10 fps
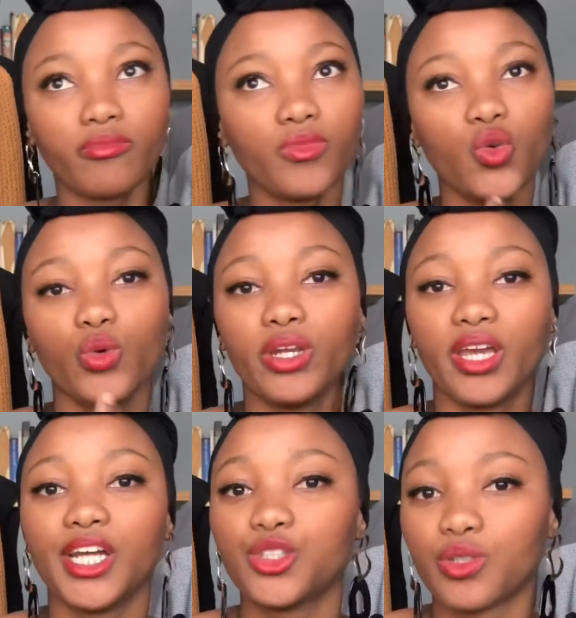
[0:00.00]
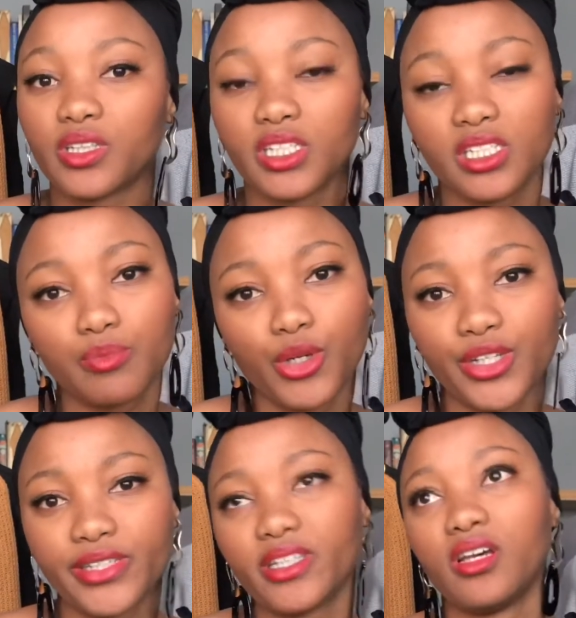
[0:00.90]
we engaged with this
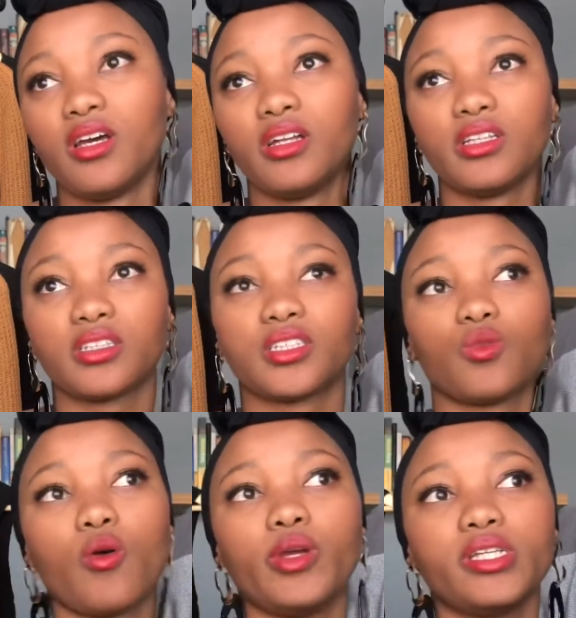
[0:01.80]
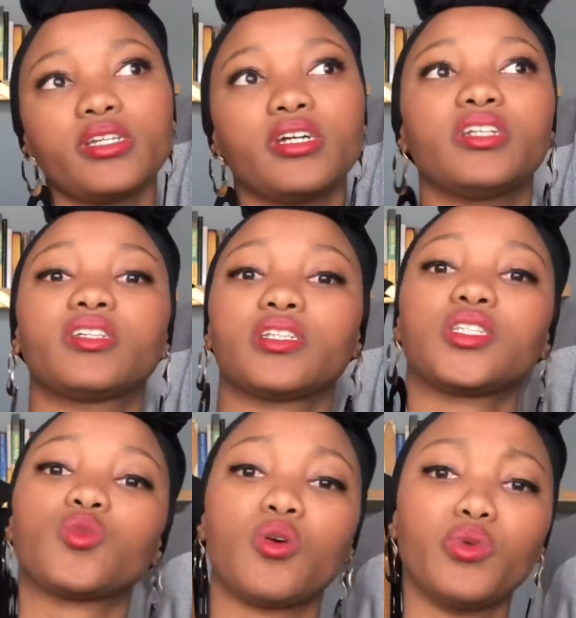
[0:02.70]
person, this is what we did, this is
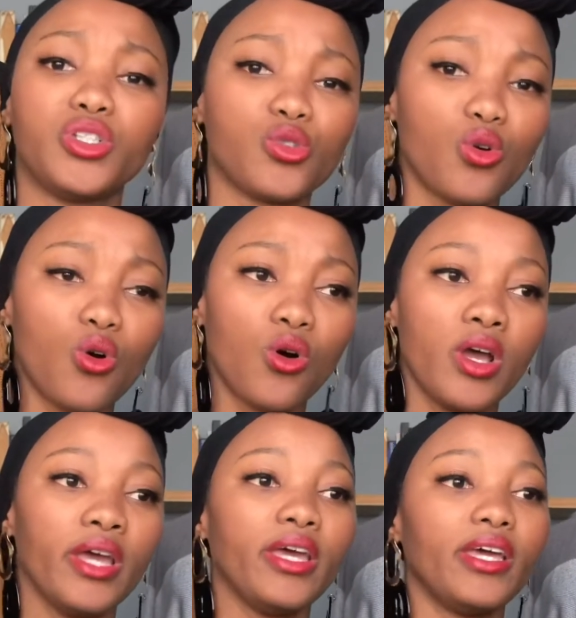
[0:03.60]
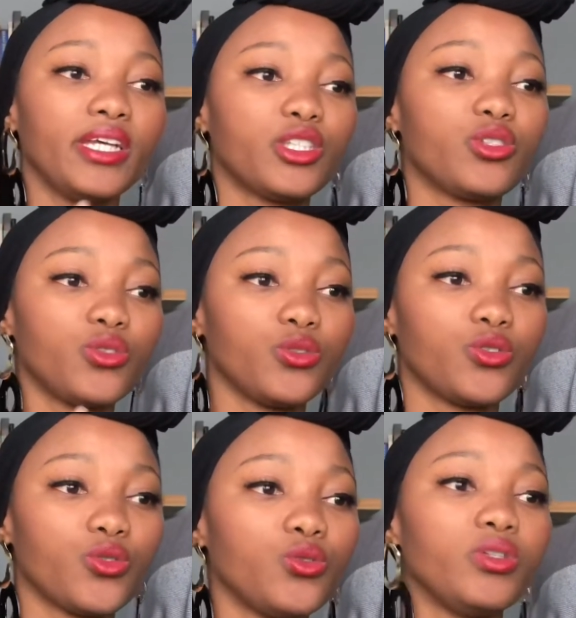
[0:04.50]
what we saw. It's to
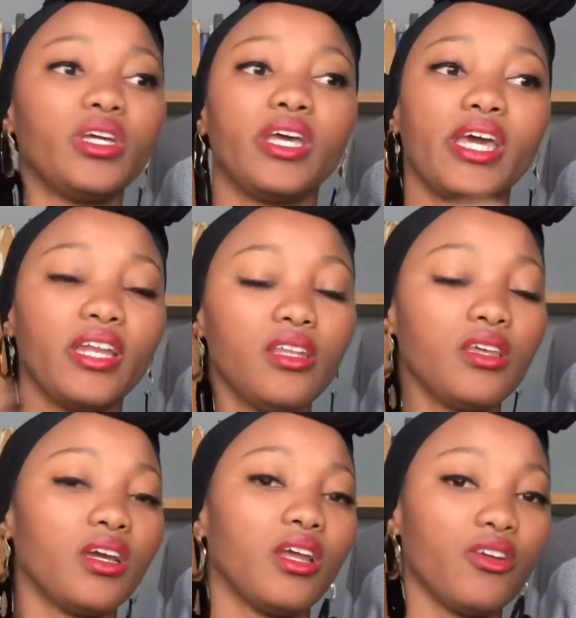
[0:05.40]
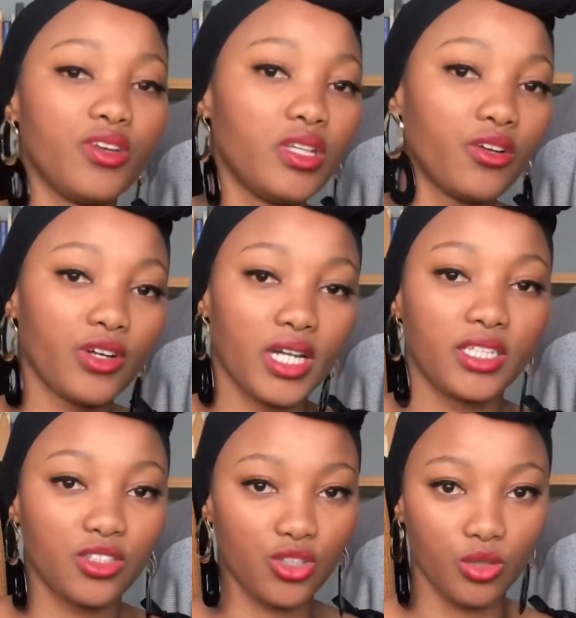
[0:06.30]
do anything and everything related
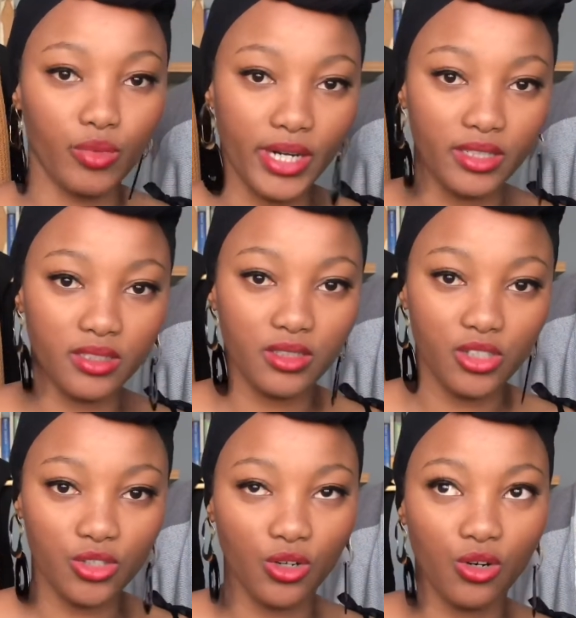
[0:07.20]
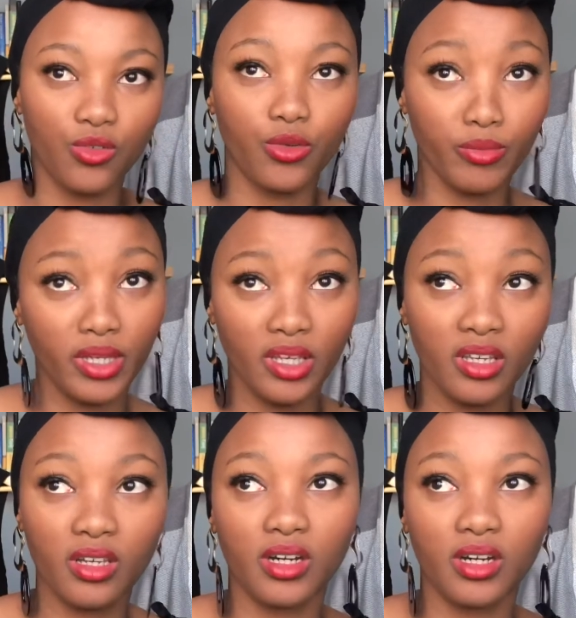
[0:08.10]
to your brand. So for me,